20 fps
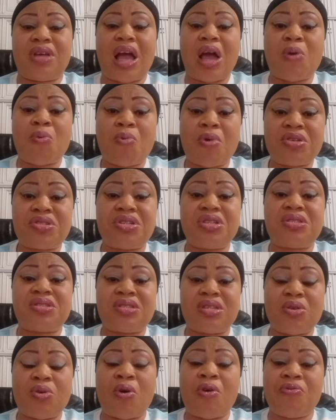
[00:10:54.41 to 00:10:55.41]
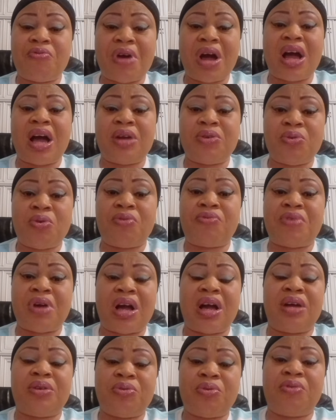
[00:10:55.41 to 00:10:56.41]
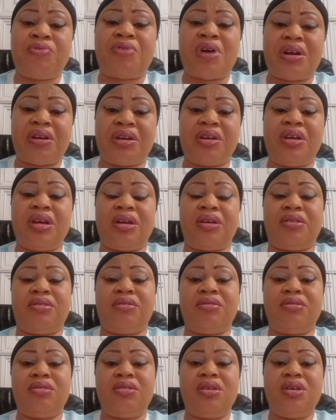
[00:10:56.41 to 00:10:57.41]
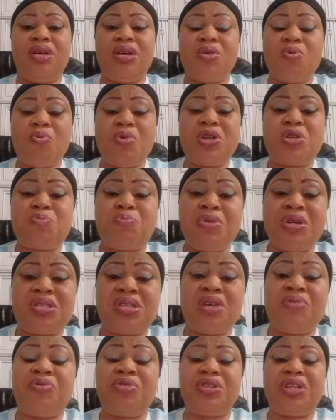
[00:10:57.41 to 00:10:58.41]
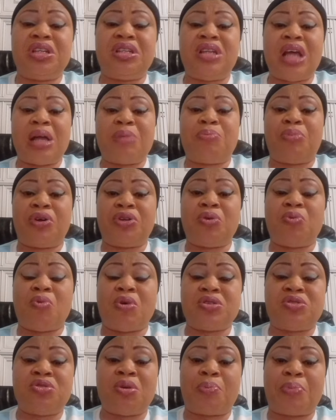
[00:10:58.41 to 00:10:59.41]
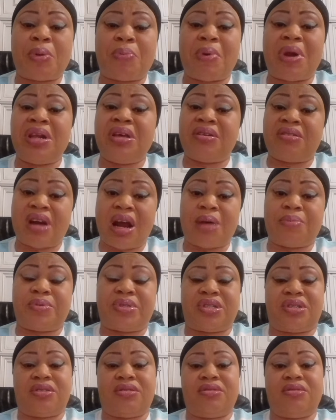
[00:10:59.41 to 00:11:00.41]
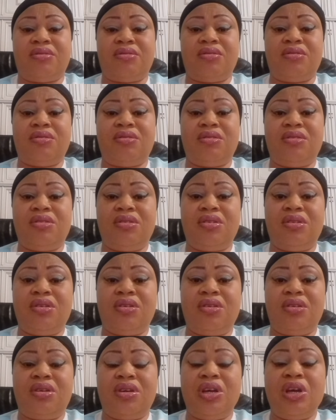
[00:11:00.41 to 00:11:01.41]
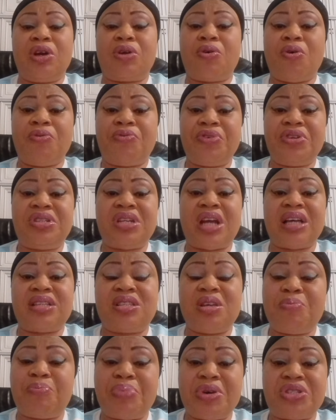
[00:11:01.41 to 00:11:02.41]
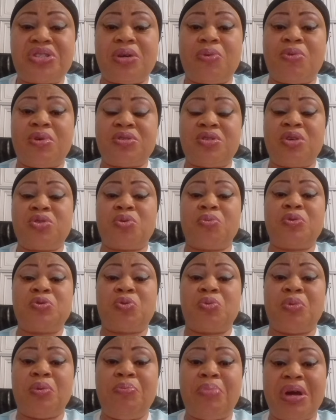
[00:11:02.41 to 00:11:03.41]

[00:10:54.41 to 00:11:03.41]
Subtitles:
I watched it over and over and over again. Which means even the dead body was not properly wrapped. A COVID-19 patient was not supposed to be